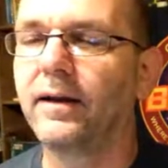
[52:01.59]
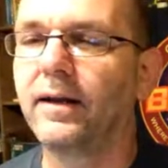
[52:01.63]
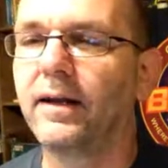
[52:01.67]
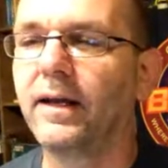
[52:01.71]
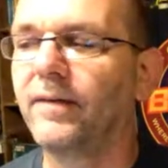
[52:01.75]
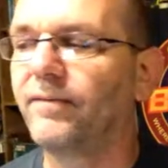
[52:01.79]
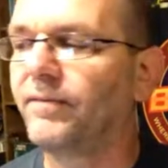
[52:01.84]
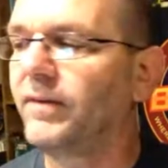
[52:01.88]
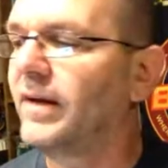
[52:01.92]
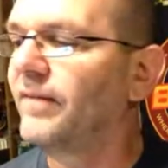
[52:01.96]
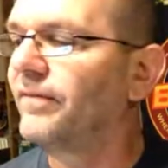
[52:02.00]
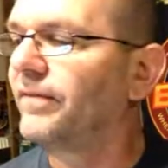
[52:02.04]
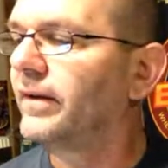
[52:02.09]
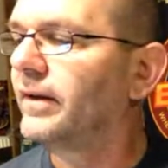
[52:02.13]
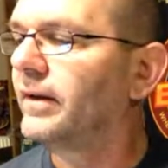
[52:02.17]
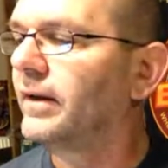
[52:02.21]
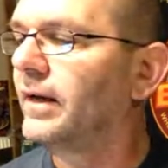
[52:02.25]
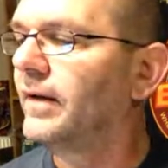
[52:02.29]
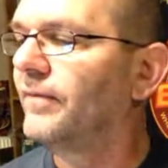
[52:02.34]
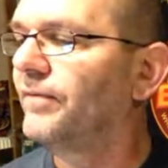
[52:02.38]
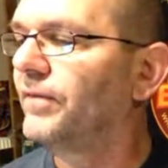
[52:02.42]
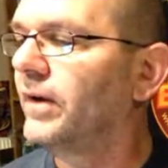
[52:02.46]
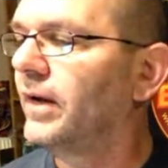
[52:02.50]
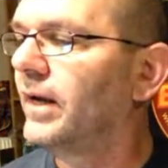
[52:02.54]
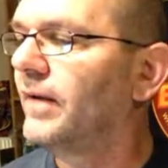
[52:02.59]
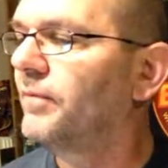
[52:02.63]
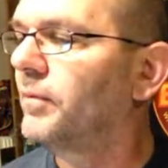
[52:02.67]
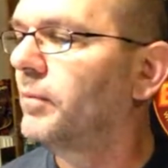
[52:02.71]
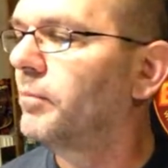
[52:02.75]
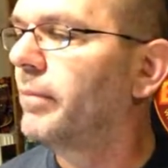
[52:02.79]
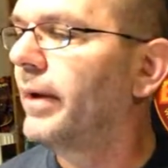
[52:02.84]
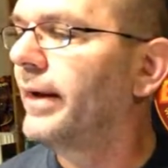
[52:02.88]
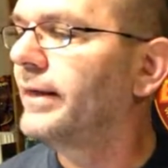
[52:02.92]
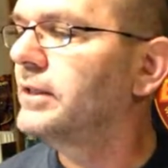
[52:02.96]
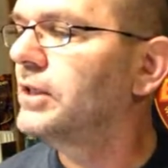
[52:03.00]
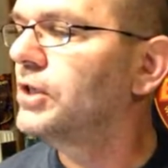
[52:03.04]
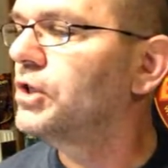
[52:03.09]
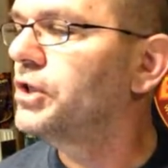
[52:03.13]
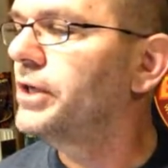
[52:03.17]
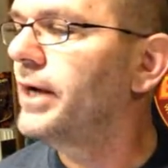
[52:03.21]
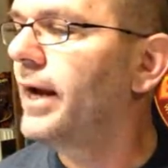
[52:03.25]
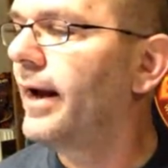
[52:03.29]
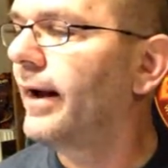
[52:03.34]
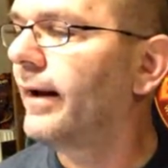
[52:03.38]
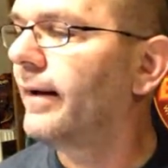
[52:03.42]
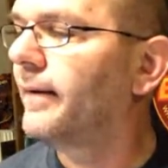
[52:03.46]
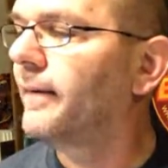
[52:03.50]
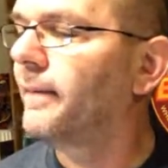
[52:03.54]
If it makes a
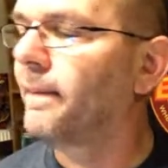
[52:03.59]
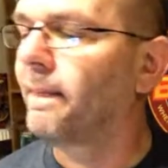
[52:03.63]
check,